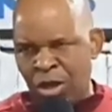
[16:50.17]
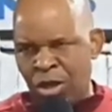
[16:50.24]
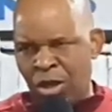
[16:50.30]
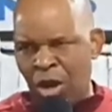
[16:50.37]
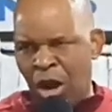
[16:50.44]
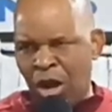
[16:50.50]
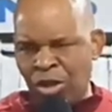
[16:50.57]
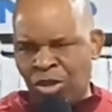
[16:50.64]

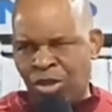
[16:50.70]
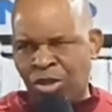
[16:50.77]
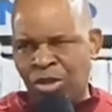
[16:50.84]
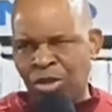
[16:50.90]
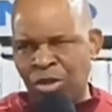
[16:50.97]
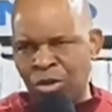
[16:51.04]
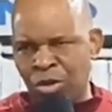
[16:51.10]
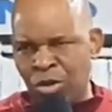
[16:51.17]
Not
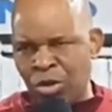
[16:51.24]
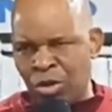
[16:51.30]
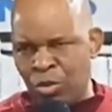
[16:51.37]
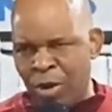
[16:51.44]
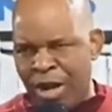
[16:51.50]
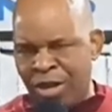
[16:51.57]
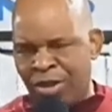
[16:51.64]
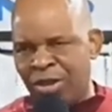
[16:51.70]

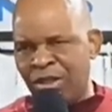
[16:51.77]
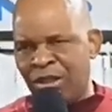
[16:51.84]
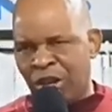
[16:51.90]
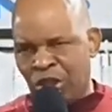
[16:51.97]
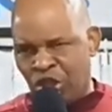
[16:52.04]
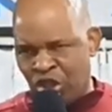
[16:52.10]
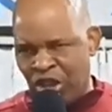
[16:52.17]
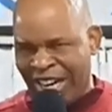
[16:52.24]
with
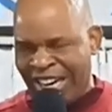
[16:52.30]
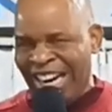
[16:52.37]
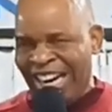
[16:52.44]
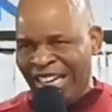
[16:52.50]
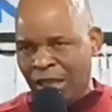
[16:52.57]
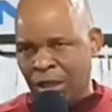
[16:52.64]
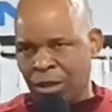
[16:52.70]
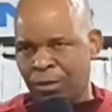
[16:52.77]
the
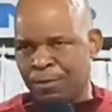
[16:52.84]
chicken.